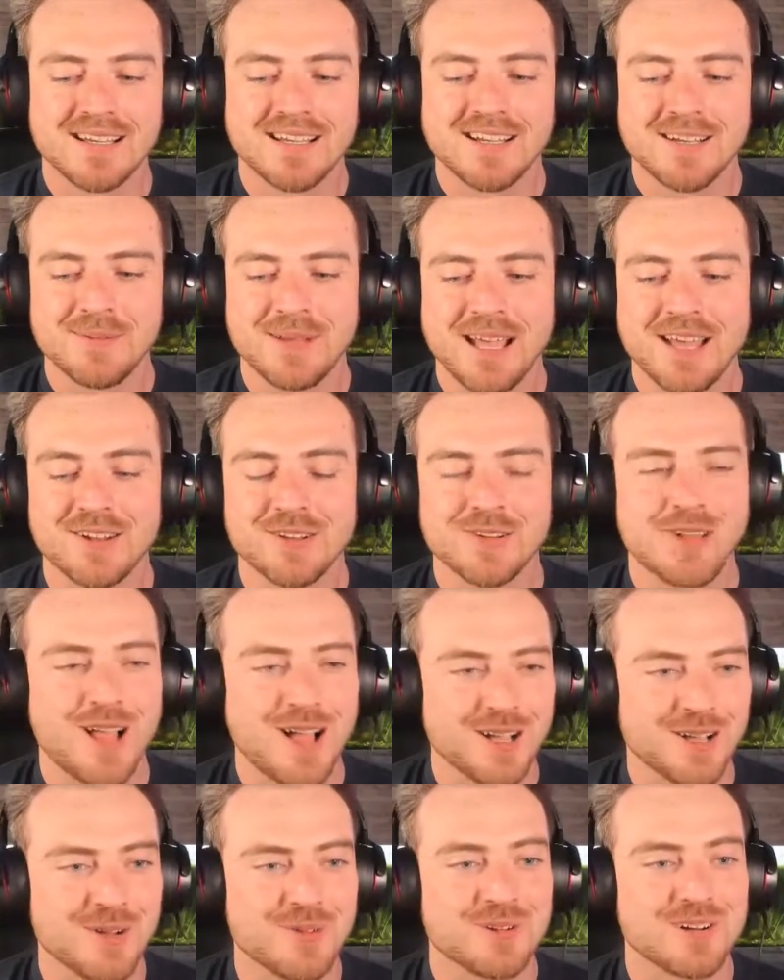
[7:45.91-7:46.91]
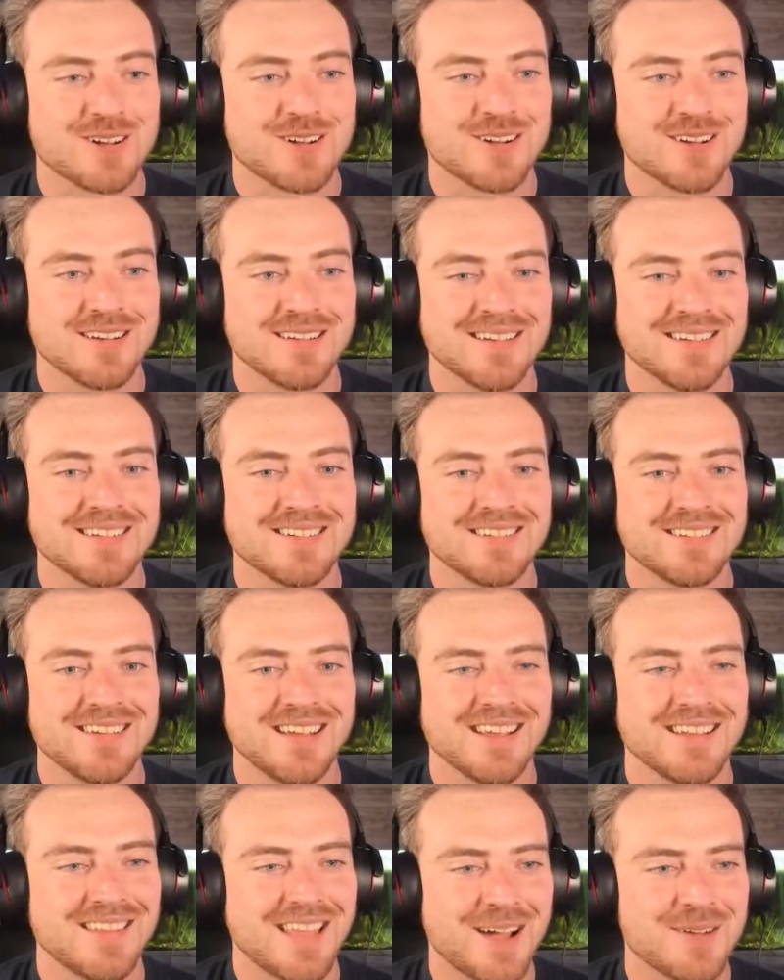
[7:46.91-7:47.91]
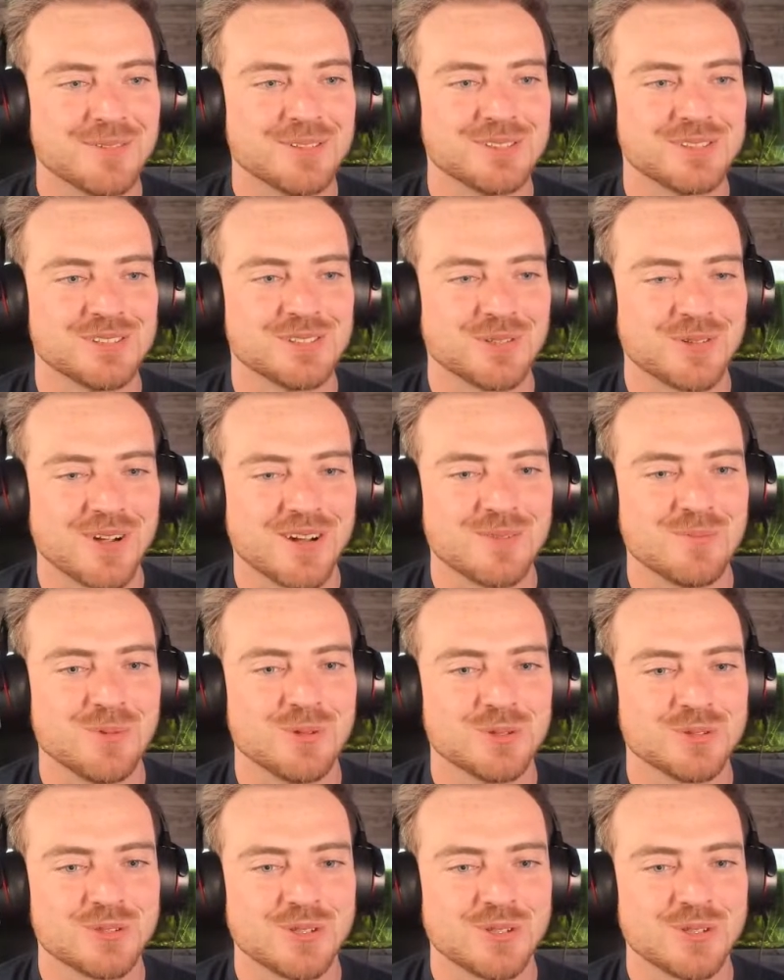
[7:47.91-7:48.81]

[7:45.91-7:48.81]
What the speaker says: Had a lot going on, and that was incredible.